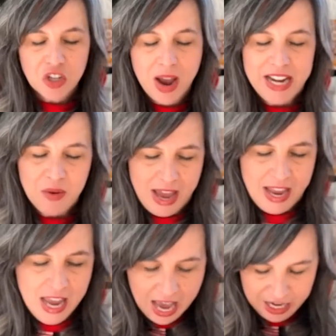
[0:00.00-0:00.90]
So
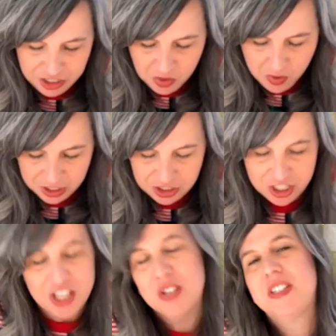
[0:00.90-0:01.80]
anyway, I do want
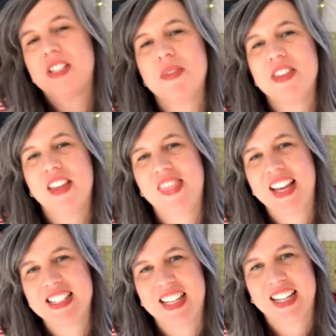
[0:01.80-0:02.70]
to show you some of the
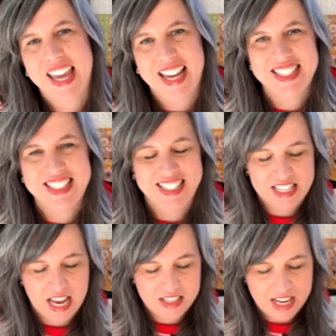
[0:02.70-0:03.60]
things that Kaci
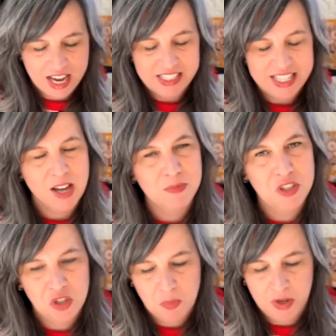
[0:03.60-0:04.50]
sent us, and
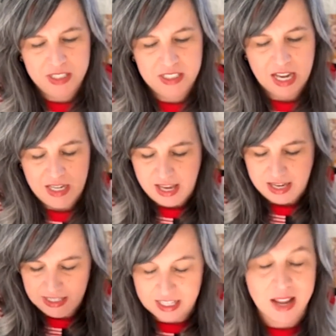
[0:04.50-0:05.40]
I'm super excited.
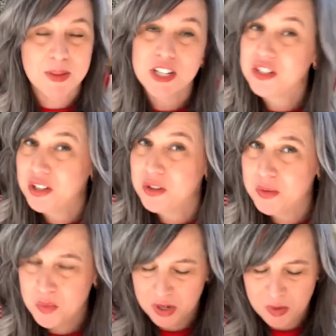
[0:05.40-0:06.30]
Like I said, I'm going to show
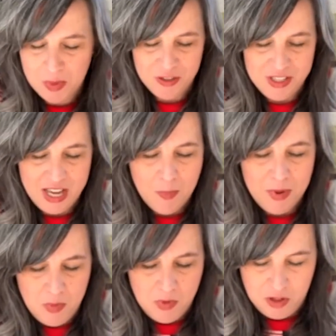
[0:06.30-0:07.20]
you in real person,
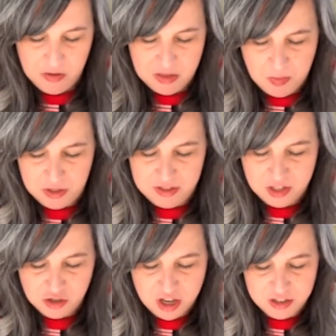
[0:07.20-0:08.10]
up and close and personal.